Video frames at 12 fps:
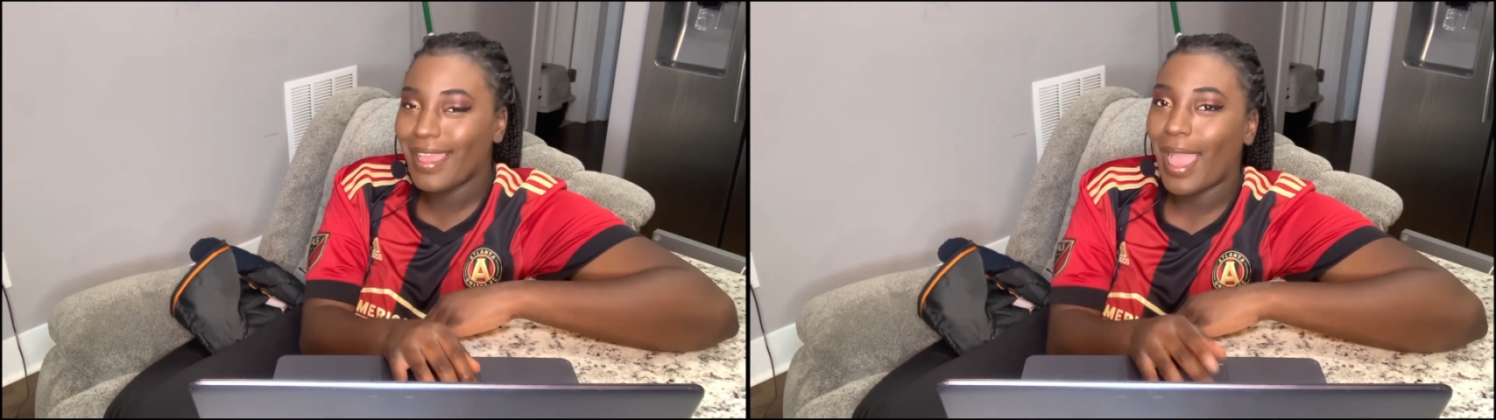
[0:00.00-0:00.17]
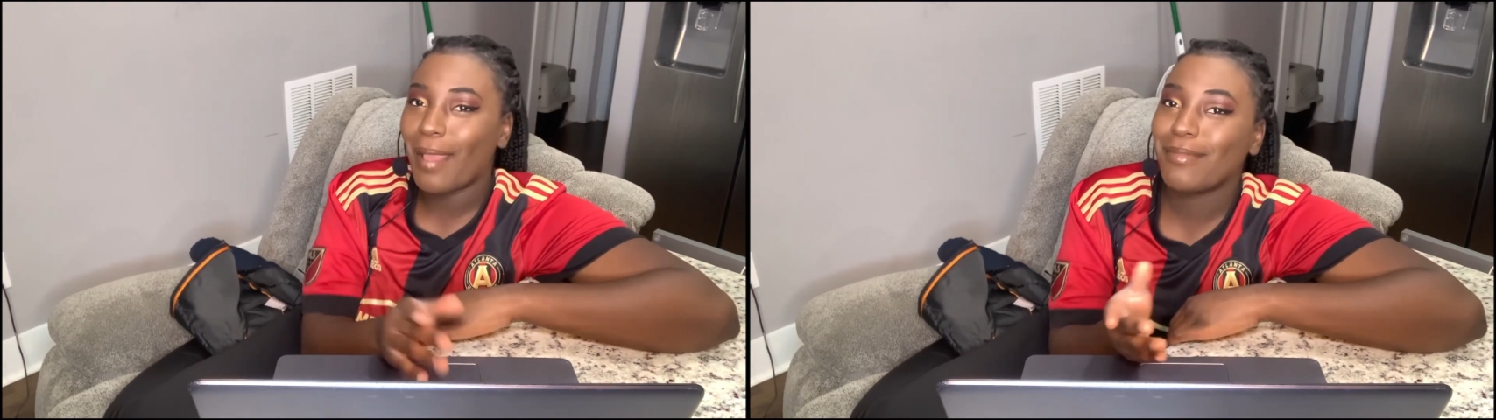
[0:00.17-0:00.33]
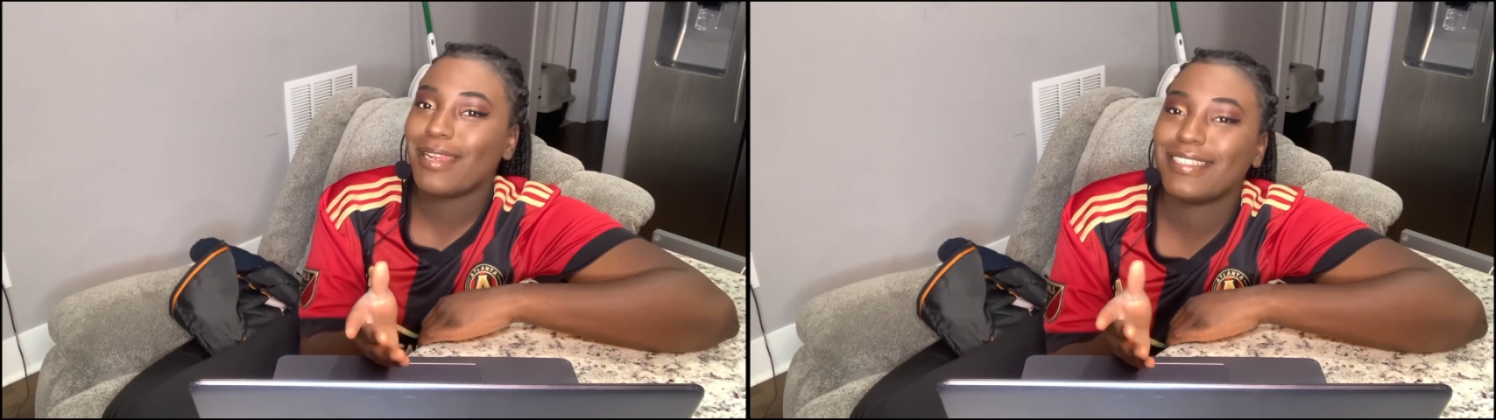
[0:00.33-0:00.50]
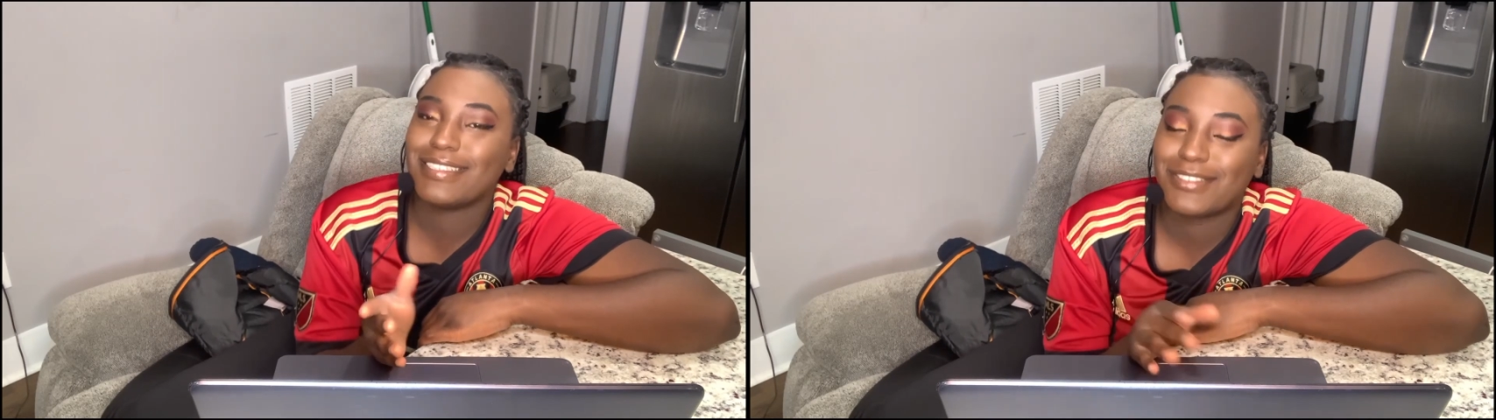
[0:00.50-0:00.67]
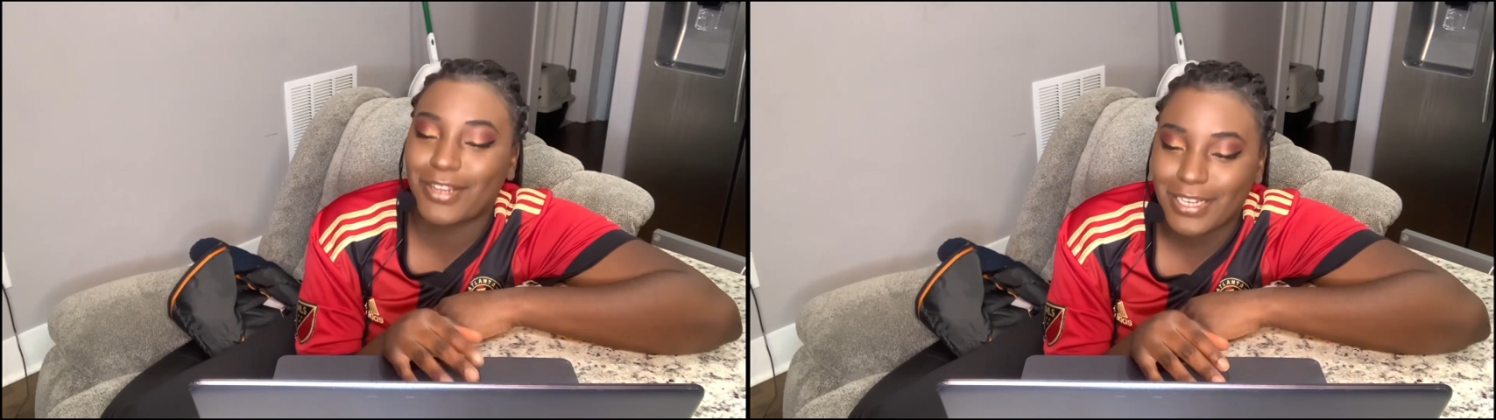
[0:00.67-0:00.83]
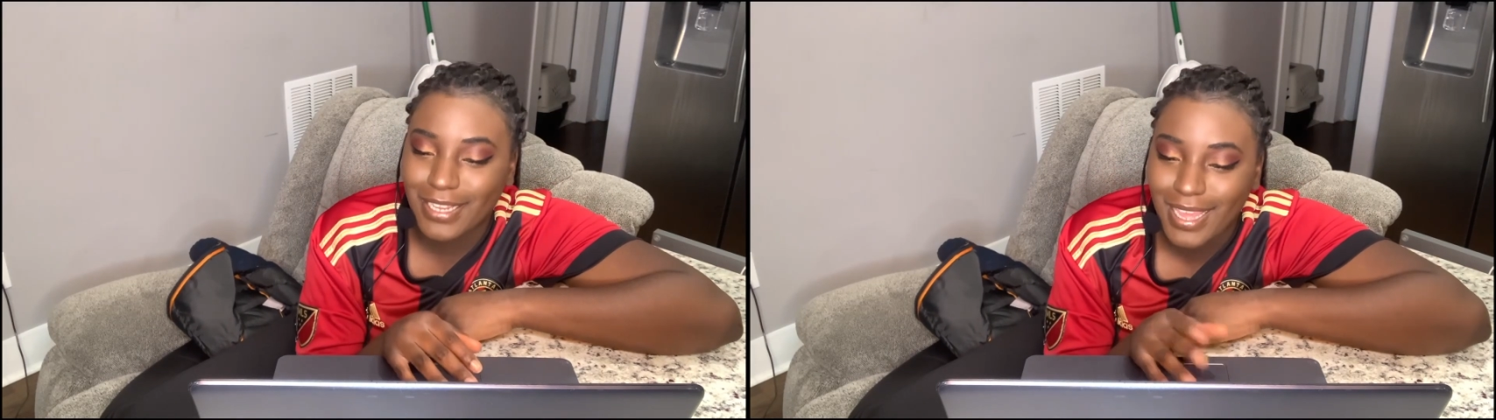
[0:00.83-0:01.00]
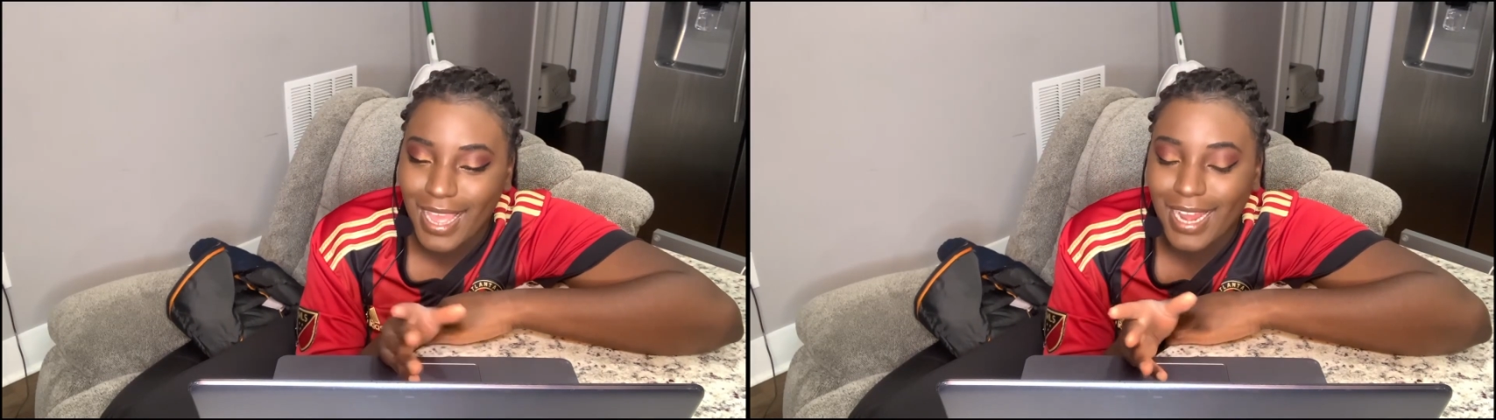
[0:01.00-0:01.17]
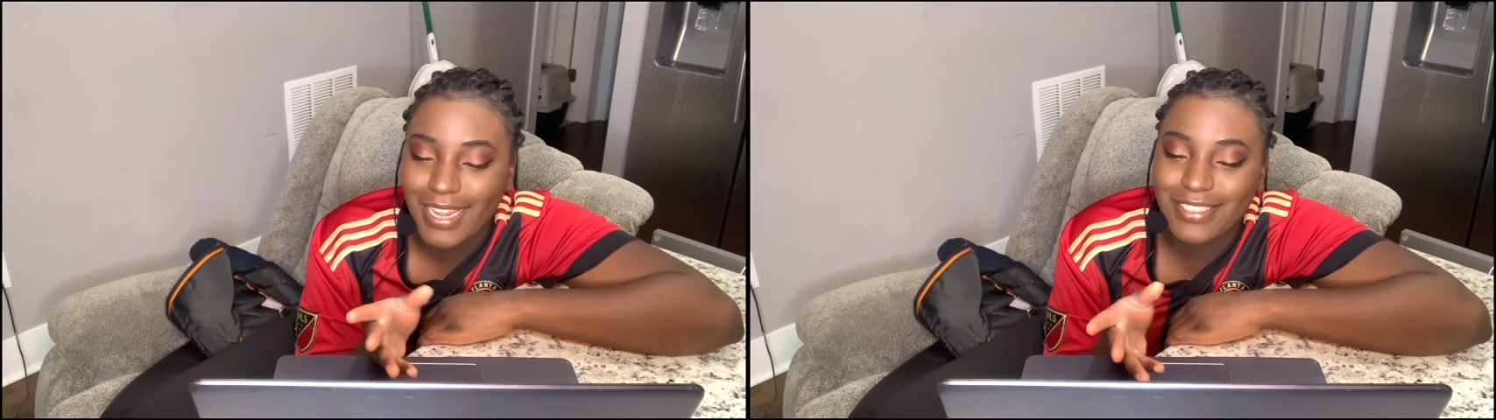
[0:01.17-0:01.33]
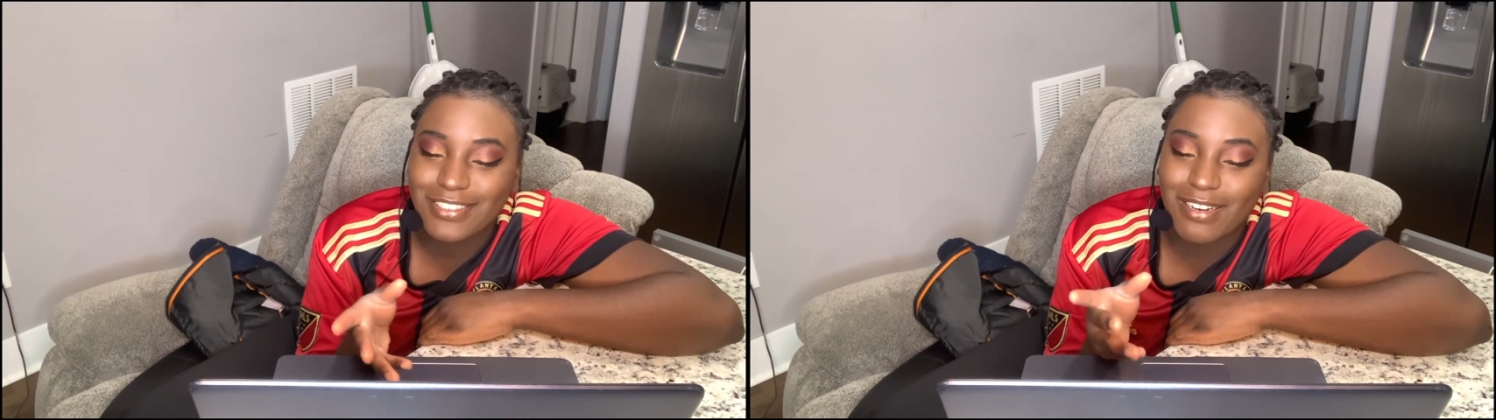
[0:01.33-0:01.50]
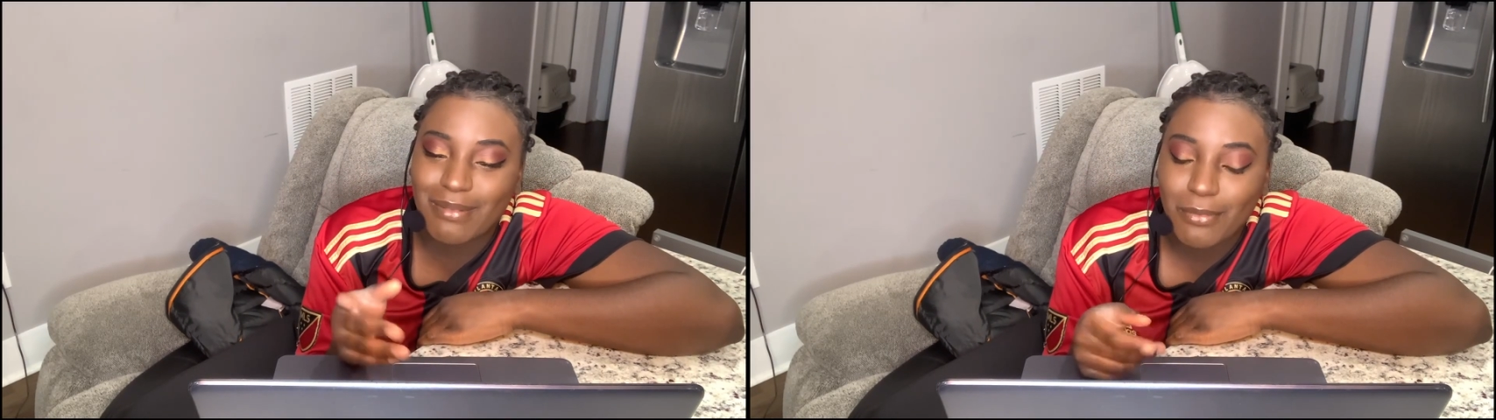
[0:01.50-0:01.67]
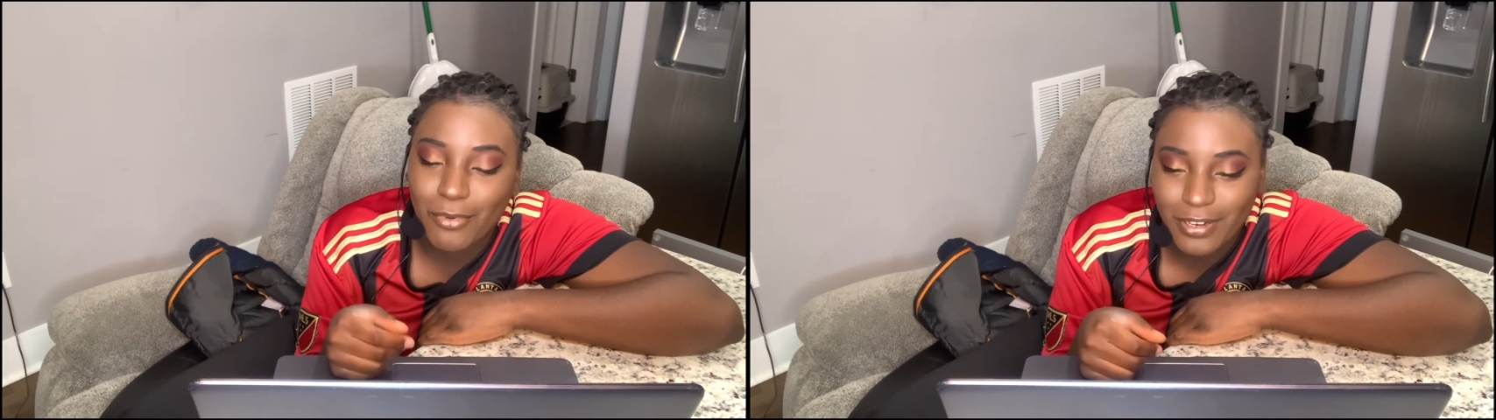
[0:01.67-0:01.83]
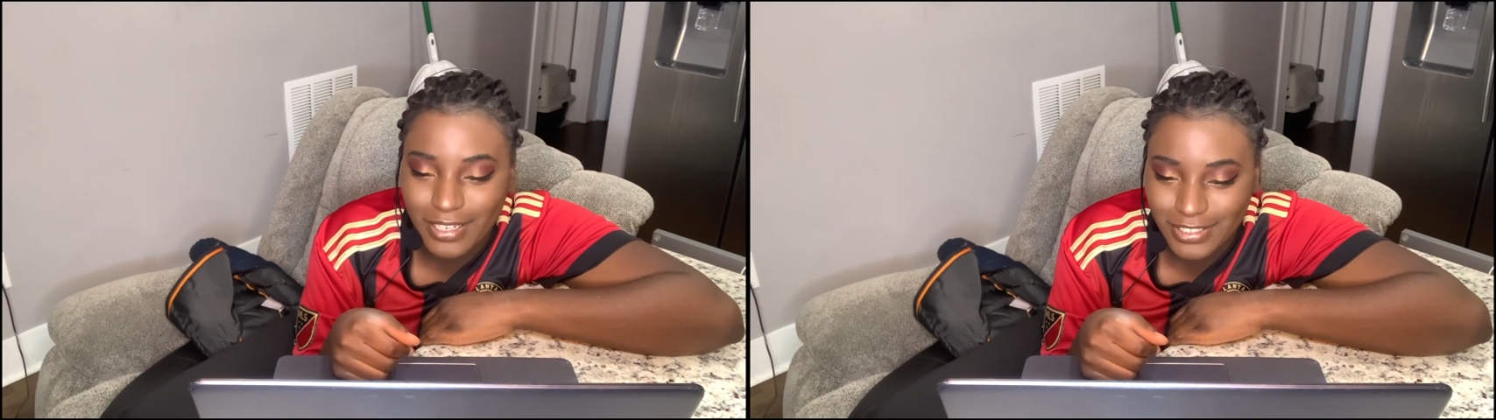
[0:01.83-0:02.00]
I mean, I just started my
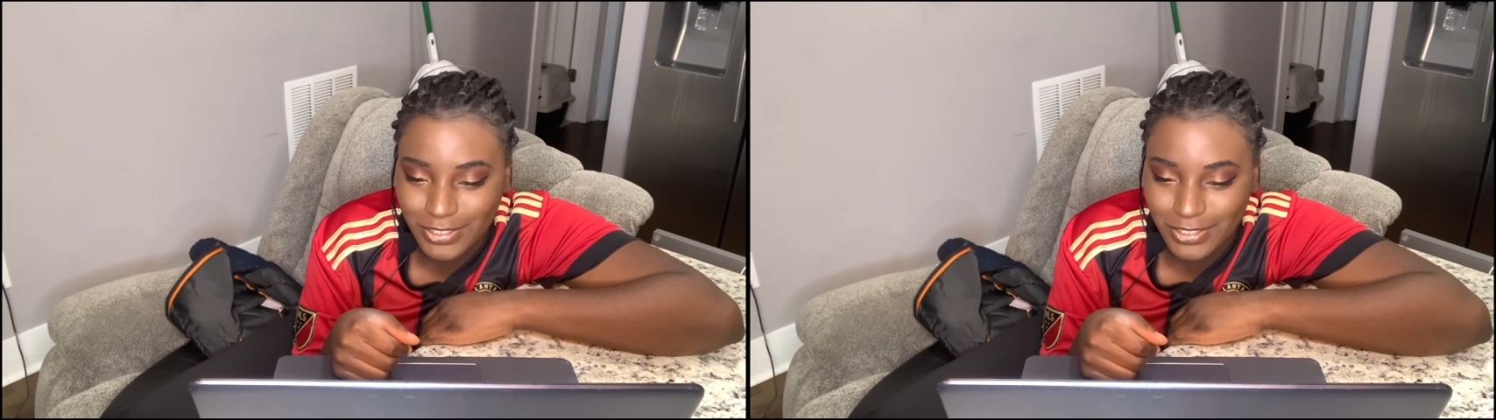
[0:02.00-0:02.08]
mortgage,